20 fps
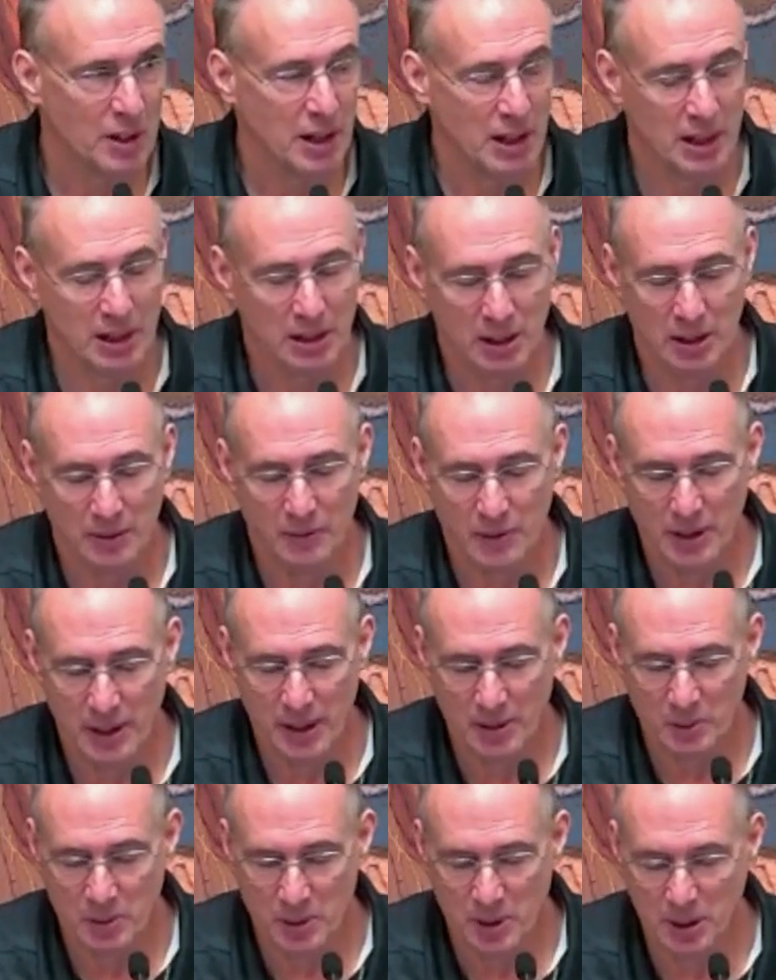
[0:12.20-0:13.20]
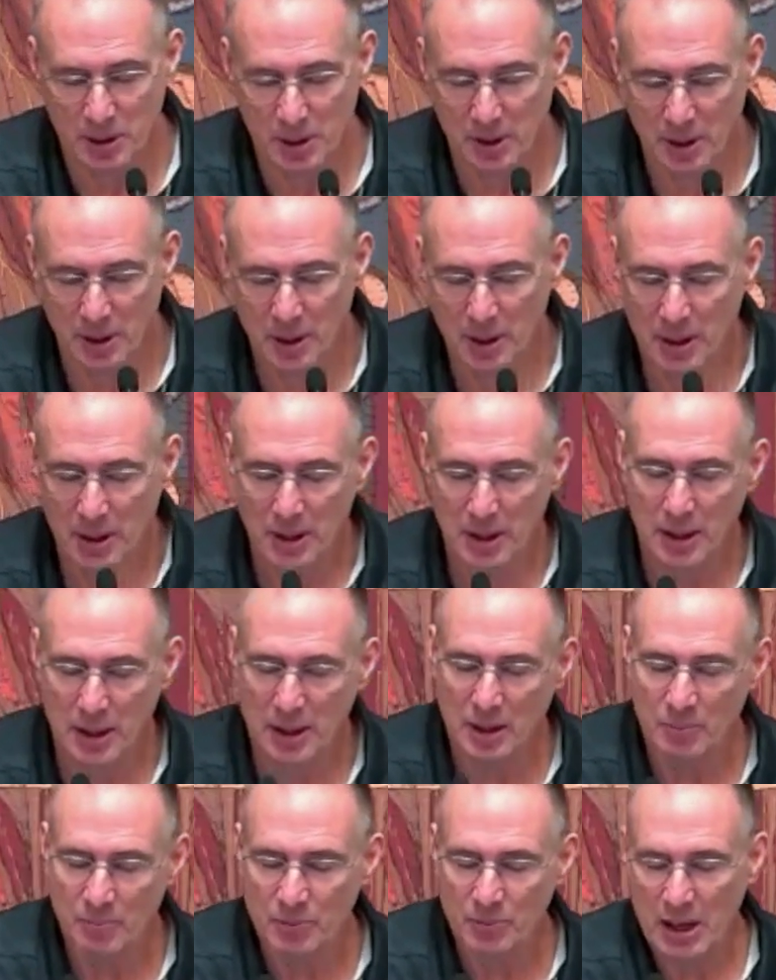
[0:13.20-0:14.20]
I loved that word.
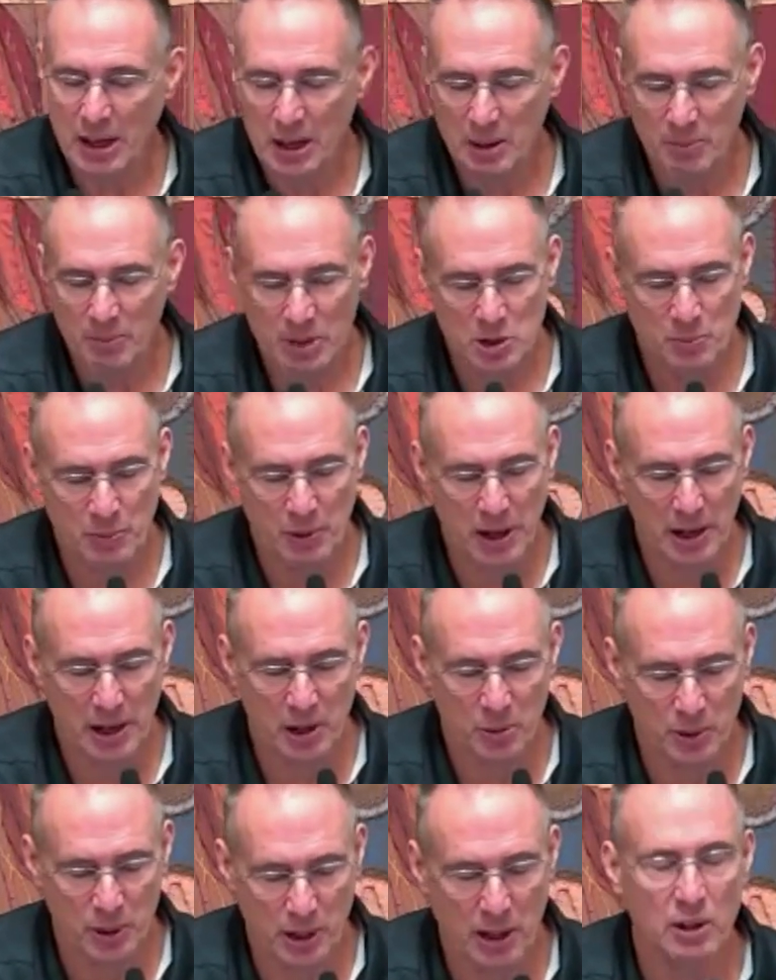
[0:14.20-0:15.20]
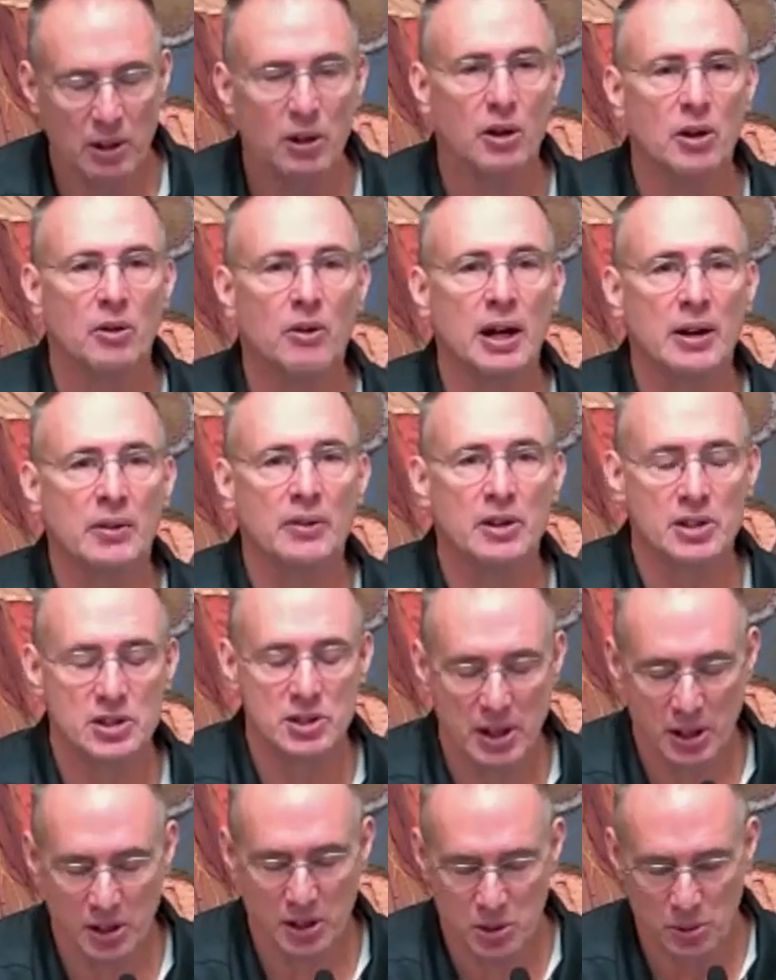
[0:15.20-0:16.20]
I'm inspired when I look around the
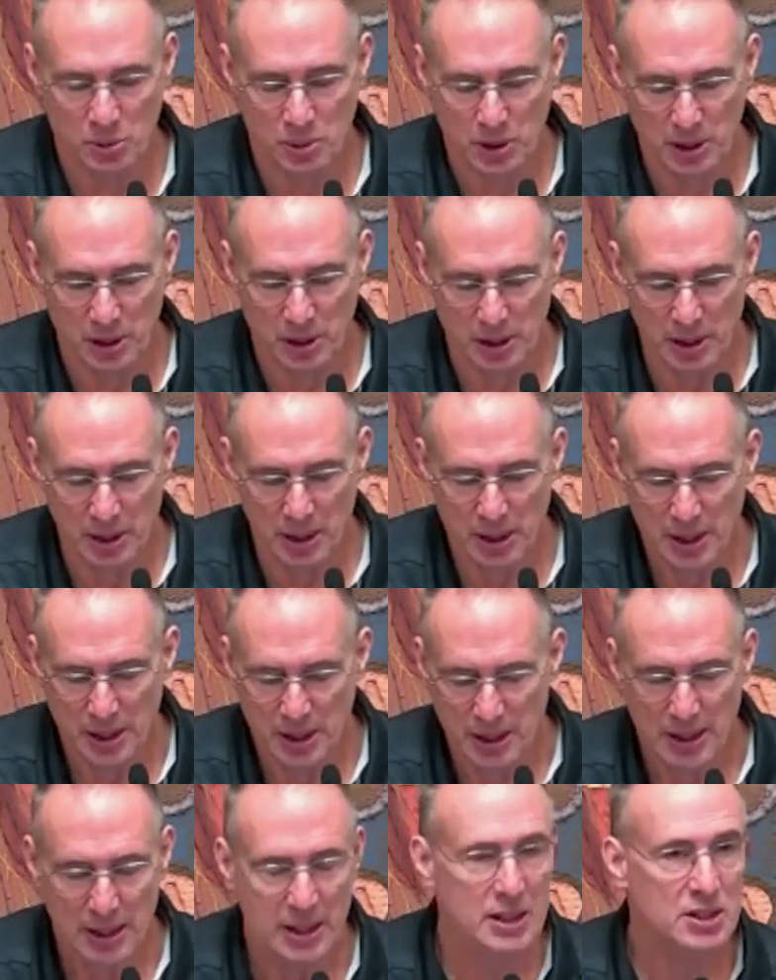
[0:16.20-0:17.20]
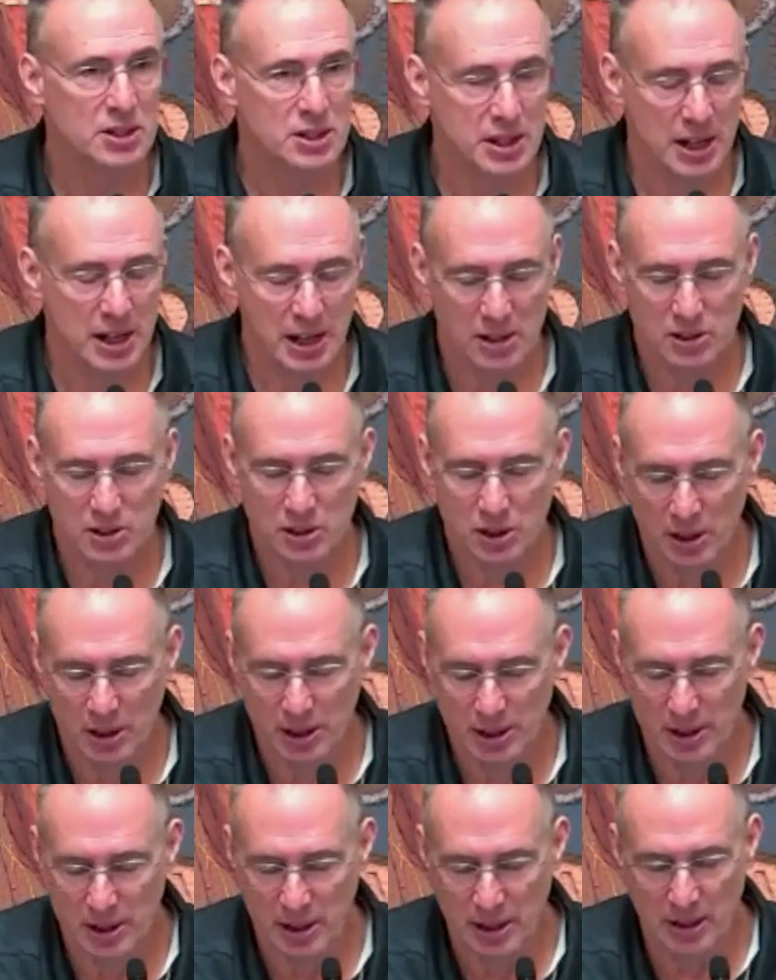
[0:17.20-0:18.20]
sanctuary, East
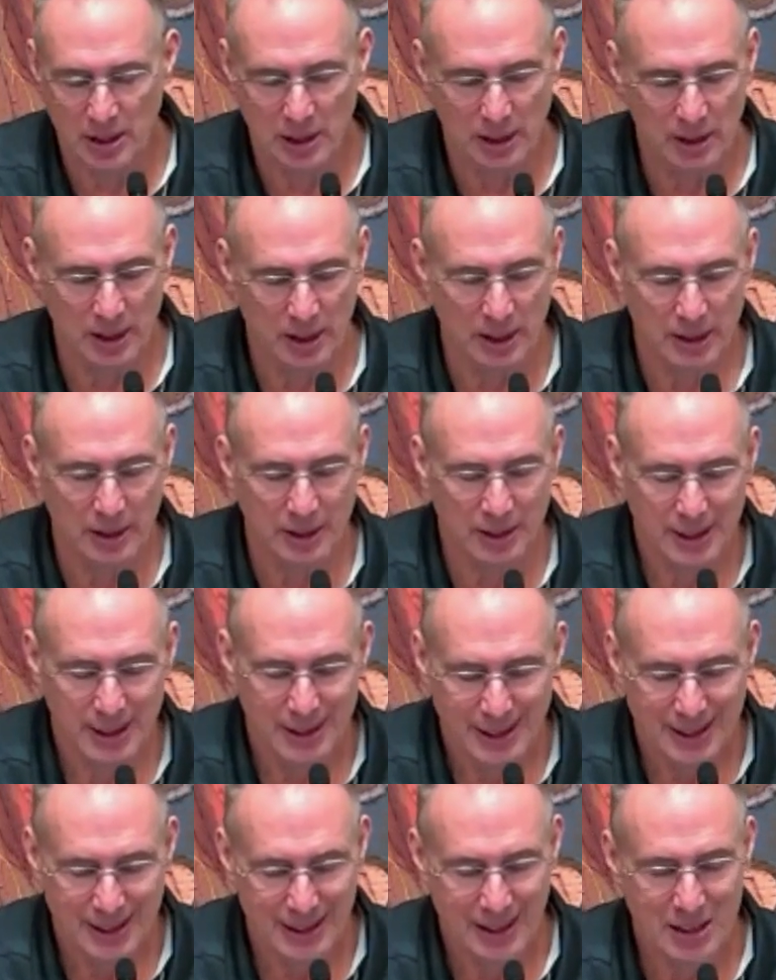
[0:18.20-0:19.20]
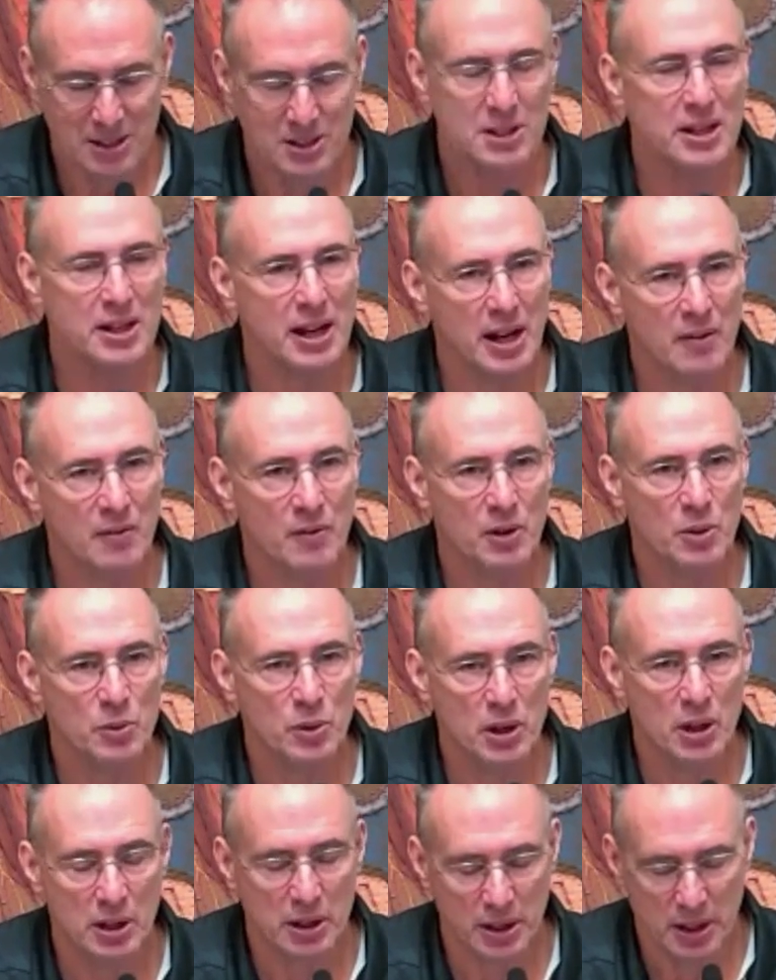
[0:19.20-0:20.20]
Nassau, and online, and I see
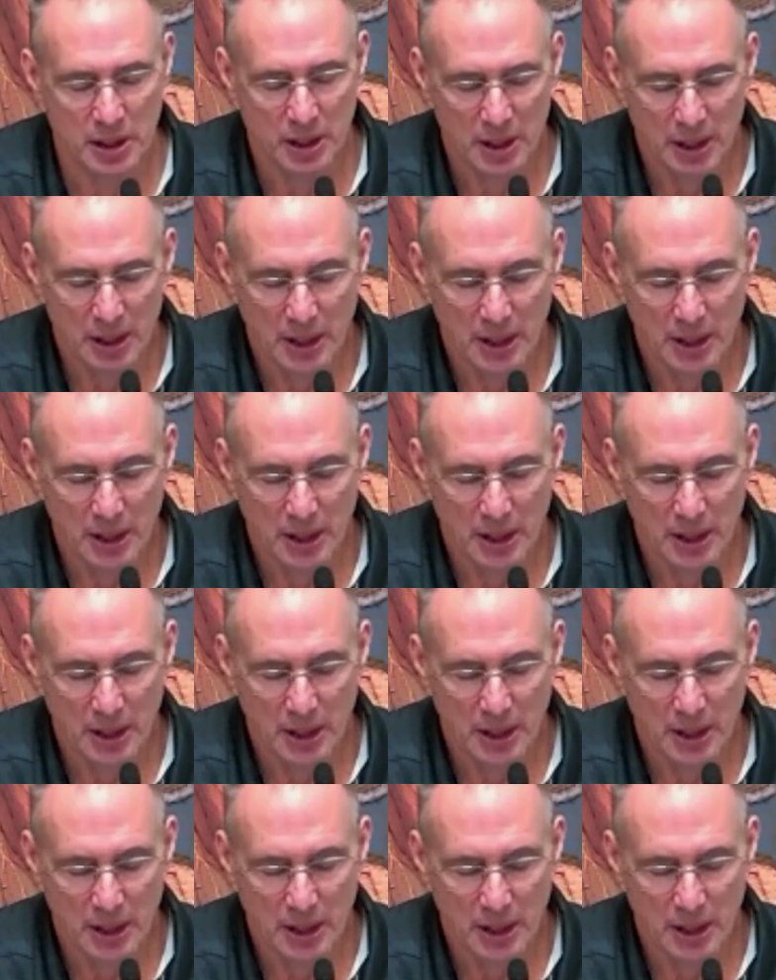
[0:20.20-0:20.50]
everyone.